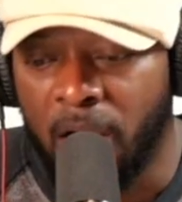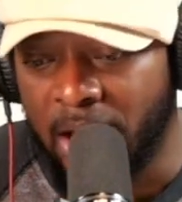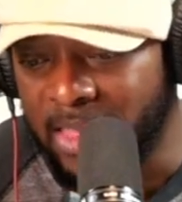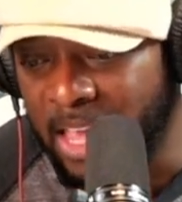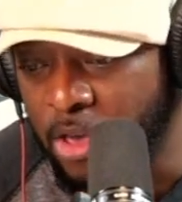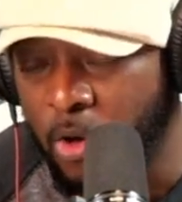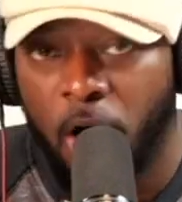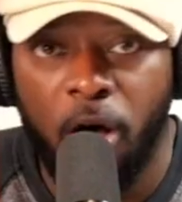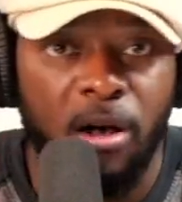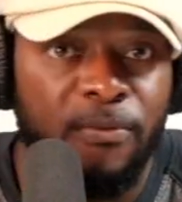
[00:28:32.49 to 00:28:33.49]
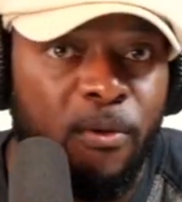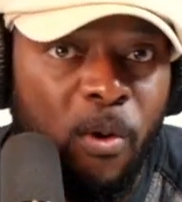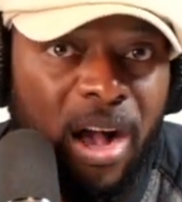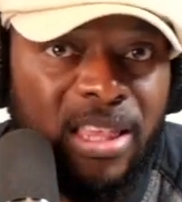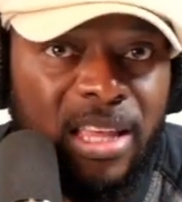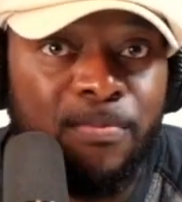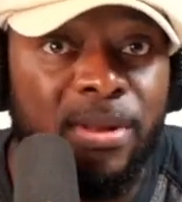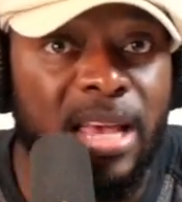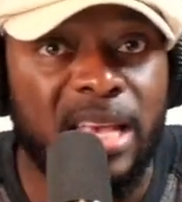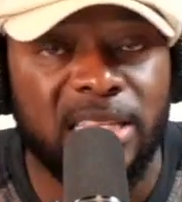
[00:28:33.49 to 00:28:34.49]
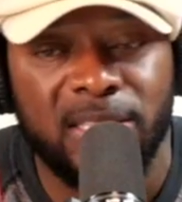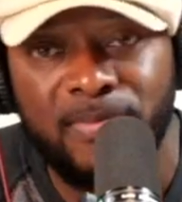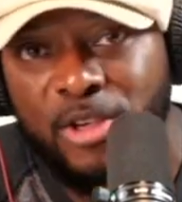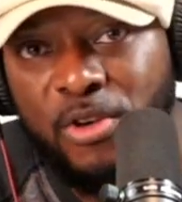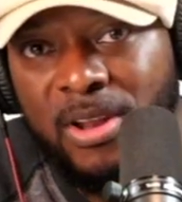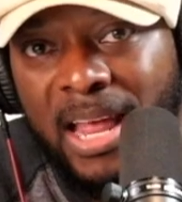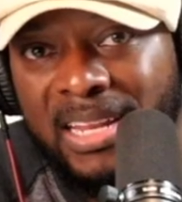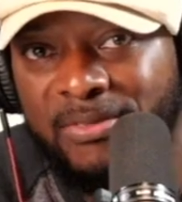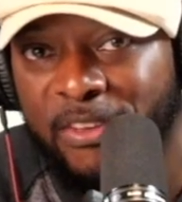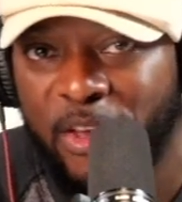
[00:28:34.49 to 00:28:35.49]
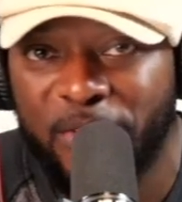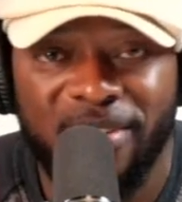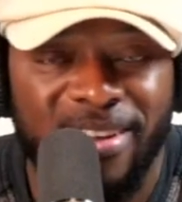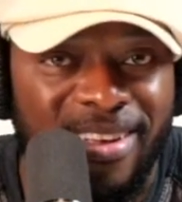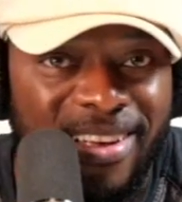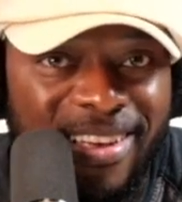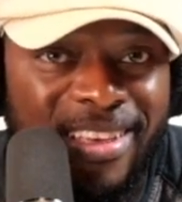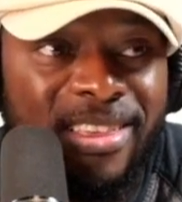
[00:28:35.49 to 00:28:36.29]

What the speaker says: All right, thank you all for watching. Please make sure you like this video,